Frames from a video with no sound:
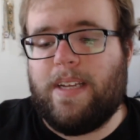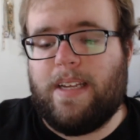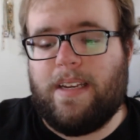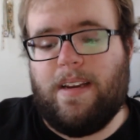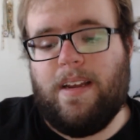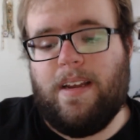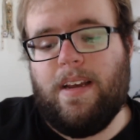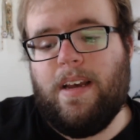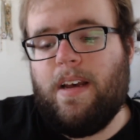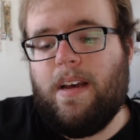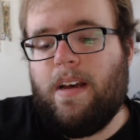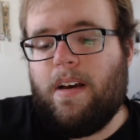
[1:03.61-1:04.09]

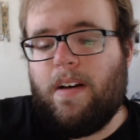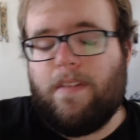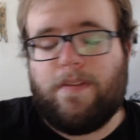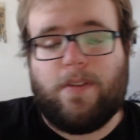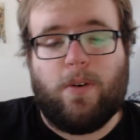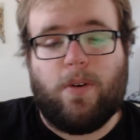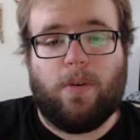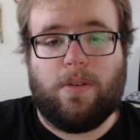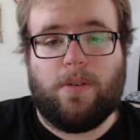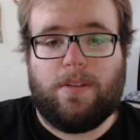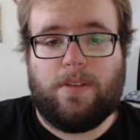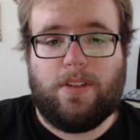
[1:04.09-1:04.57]
And, of
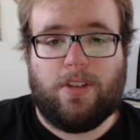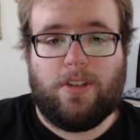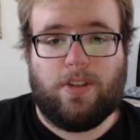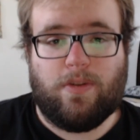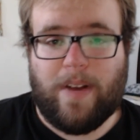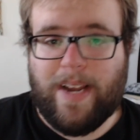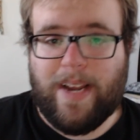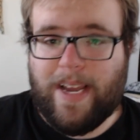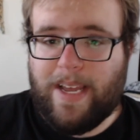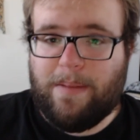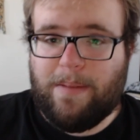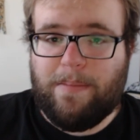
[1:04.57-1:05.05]
course,
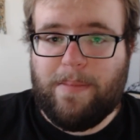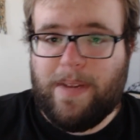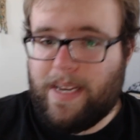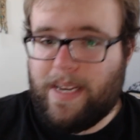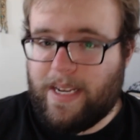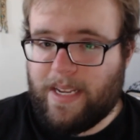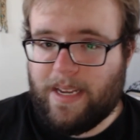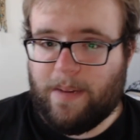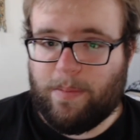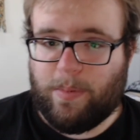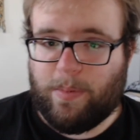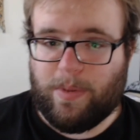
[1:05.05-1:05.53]
Strand
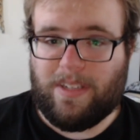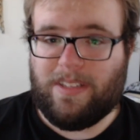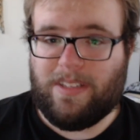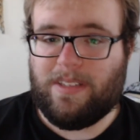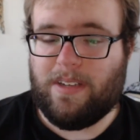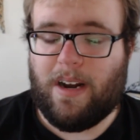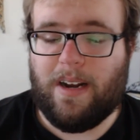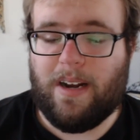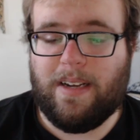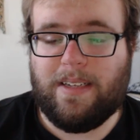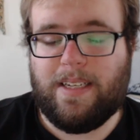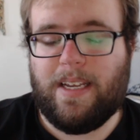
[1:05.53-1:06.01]
meeting up with
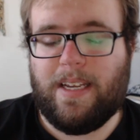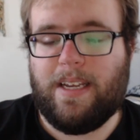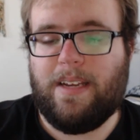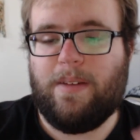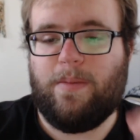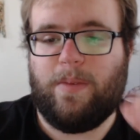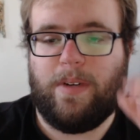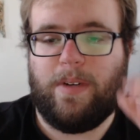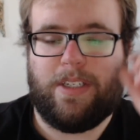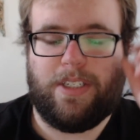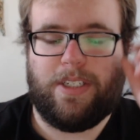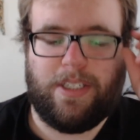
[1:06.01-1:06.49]
Dante,
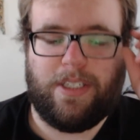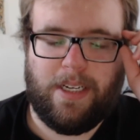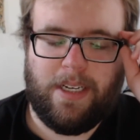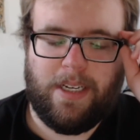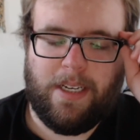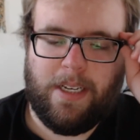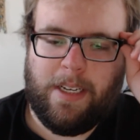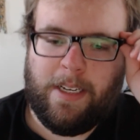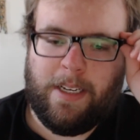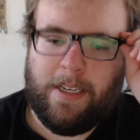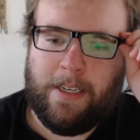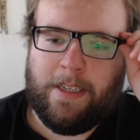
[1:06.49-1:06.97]
which,
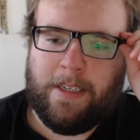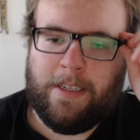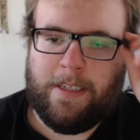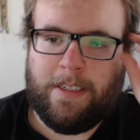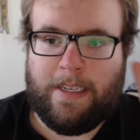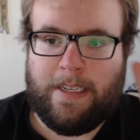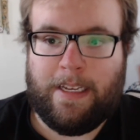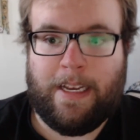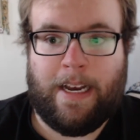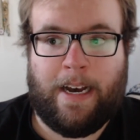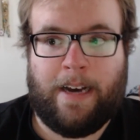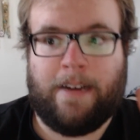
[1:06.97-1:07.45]

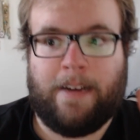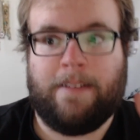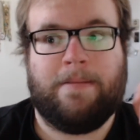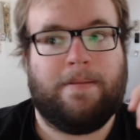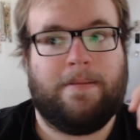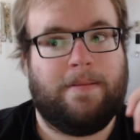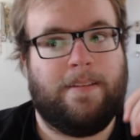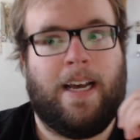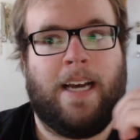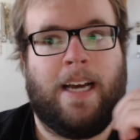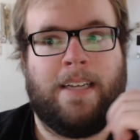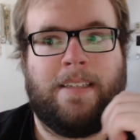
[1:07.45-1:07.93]
yeah,
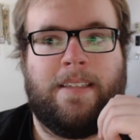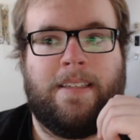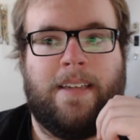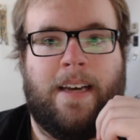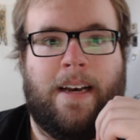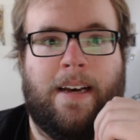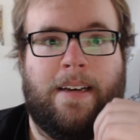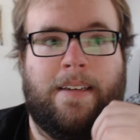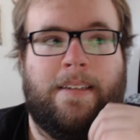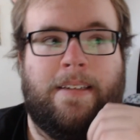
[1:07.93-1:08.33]
that